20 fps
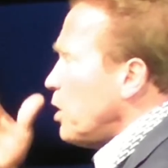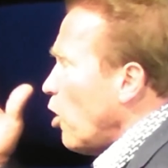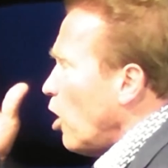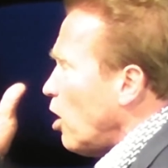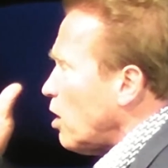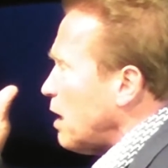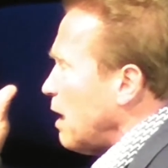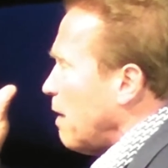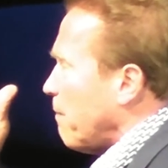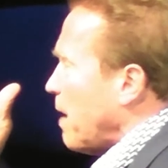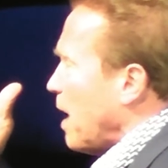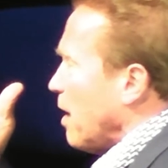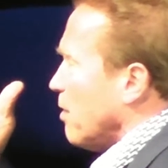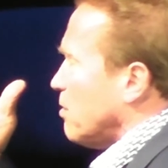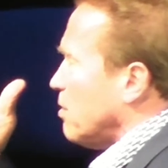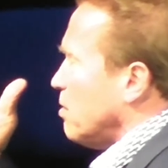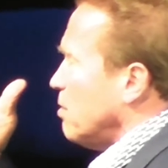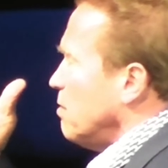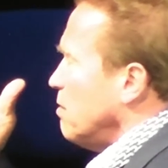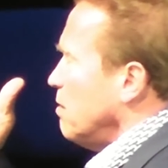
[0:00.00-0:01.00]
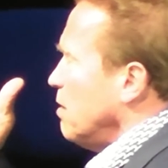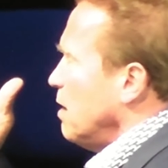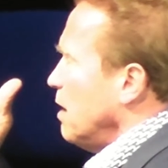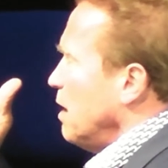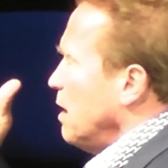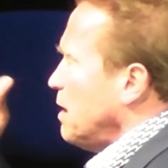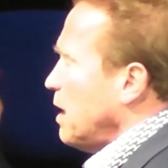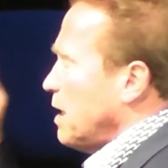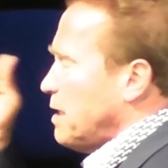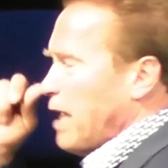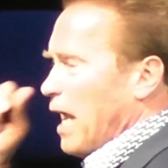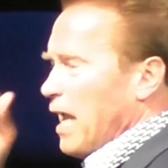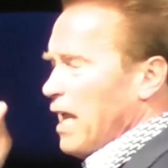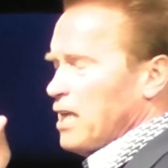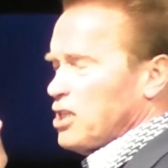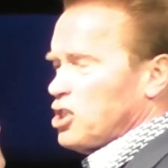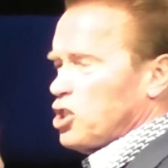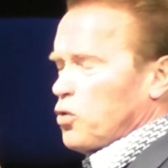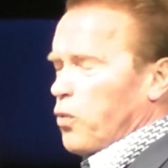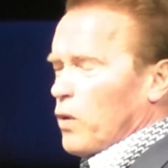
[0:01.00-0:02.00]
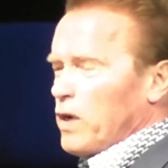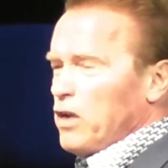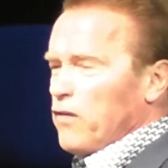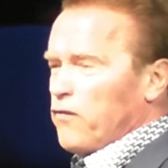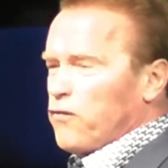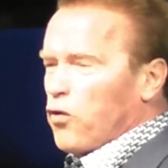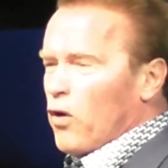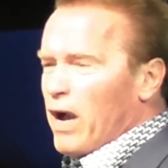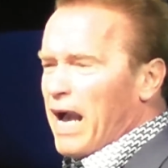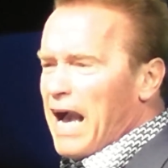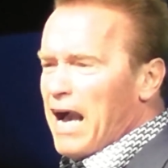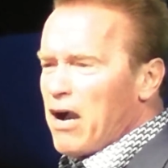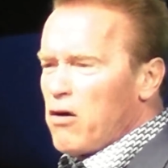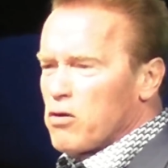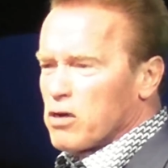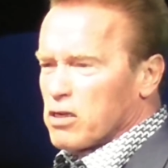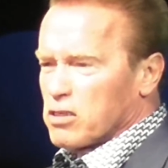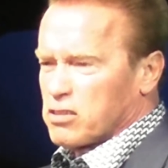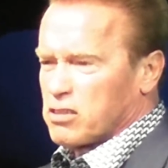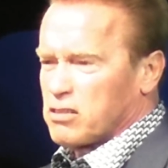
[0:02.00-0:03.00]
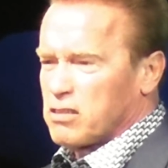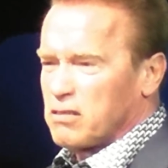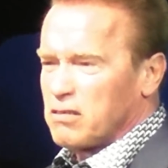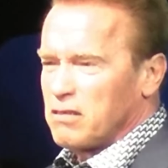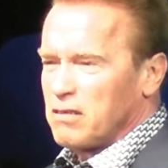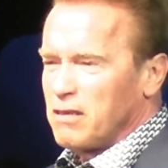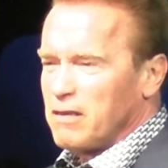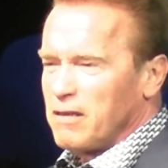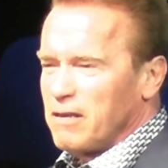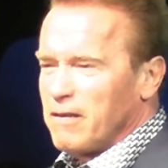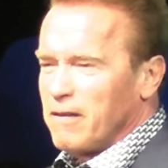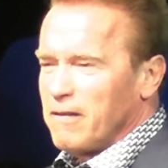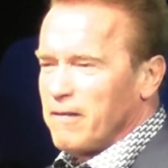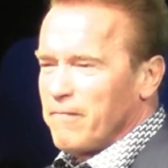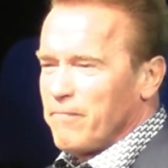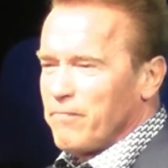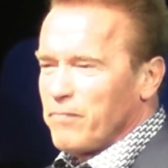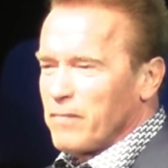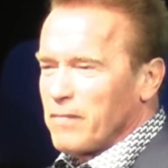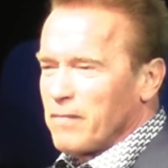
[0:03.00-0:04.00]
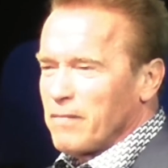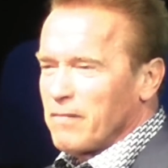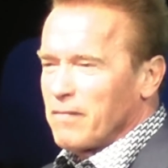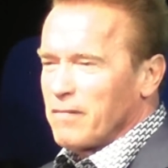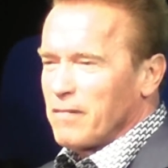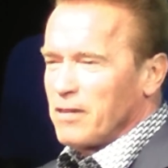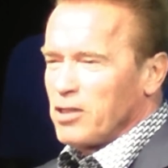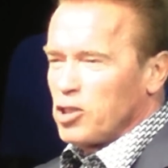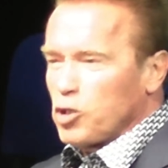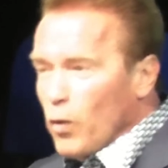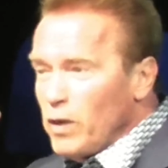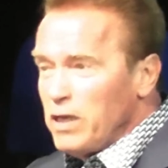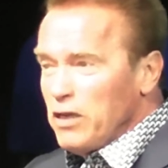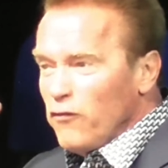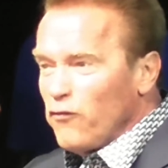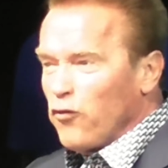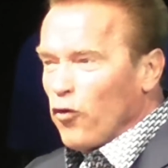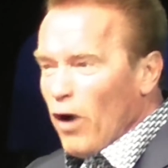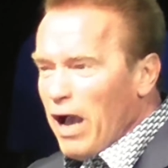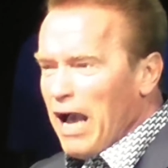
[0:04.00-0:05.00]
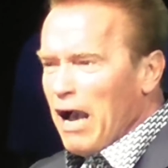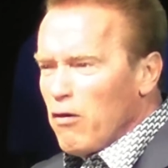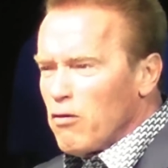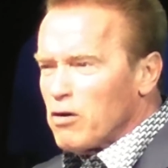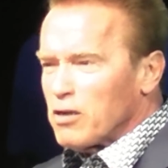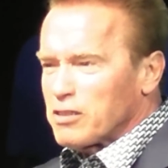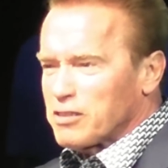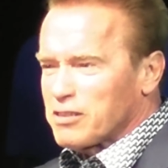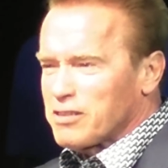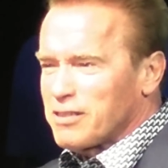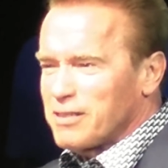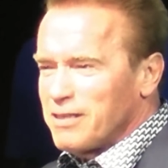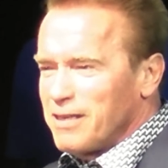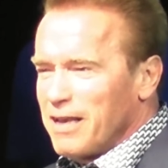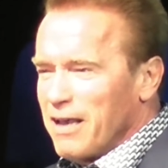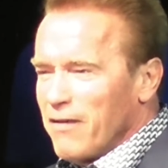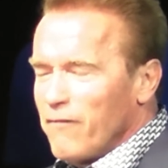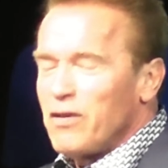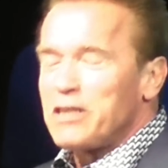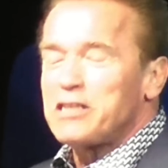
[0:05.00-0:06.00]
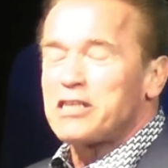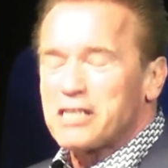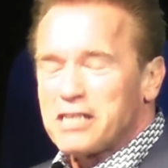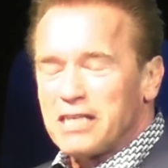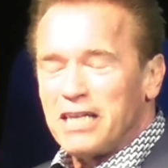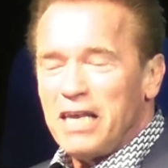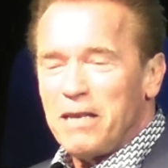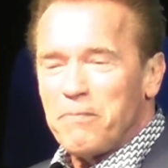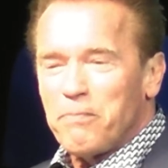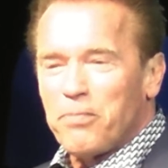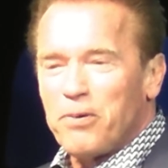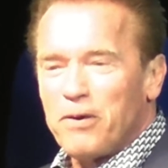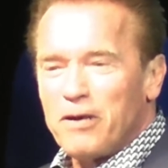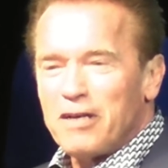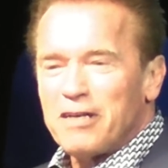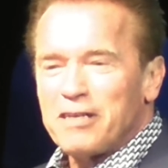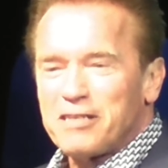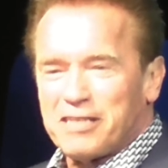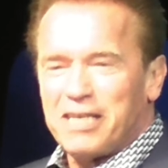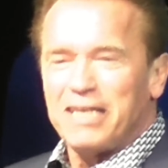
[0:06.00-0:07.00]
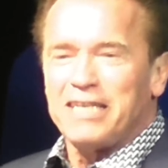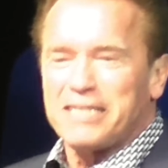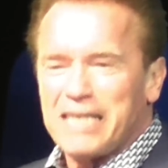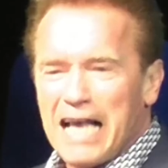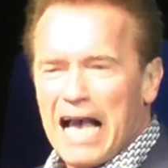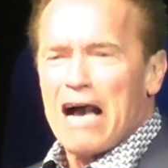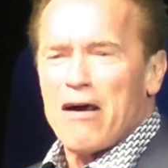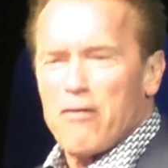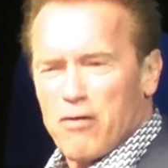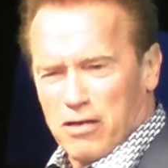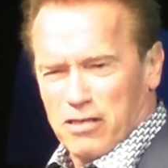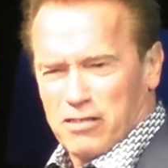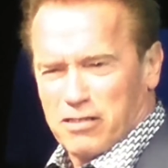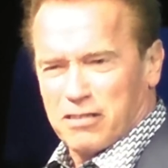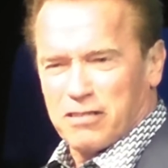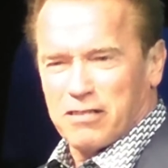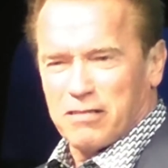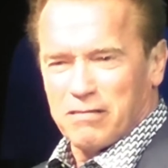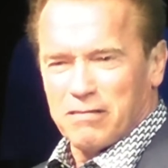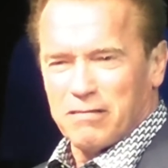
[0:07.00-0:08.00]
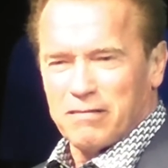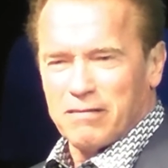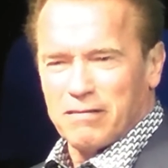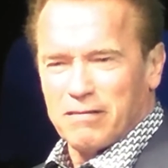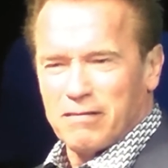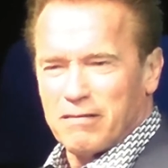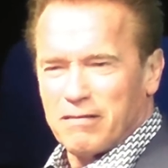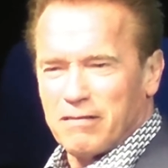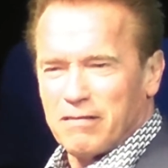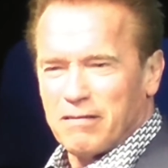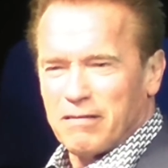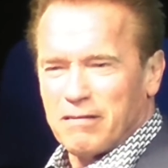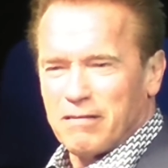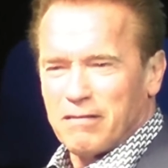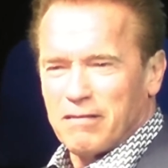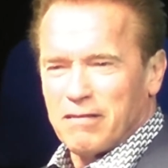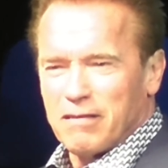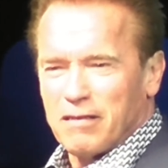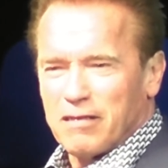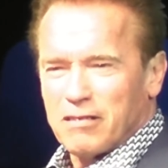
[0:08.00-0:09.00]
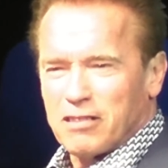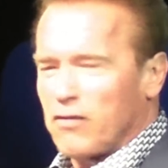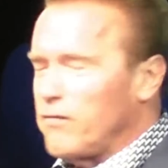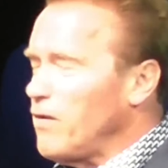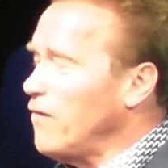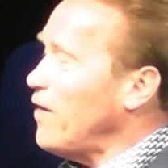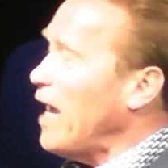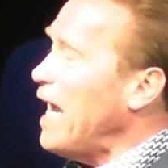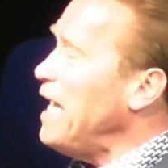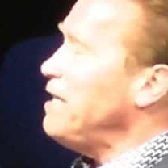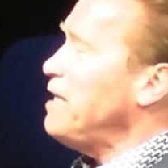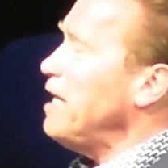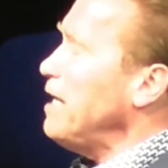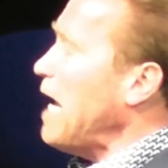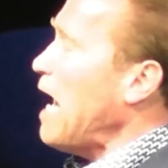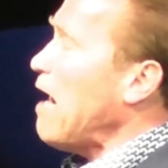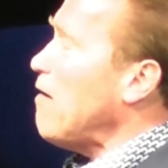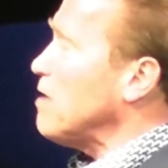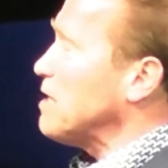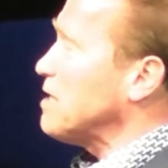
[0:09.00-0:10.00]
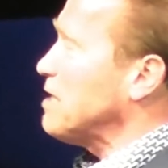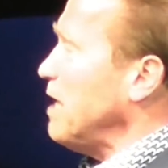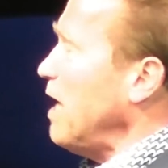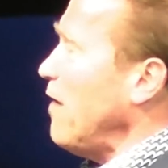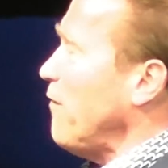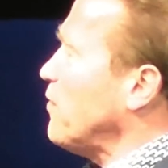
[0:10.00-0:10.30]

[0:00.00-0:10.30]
are we talking about? The day is 24 hours. 24 hours. We sleep 6 hours. So we have 18 hours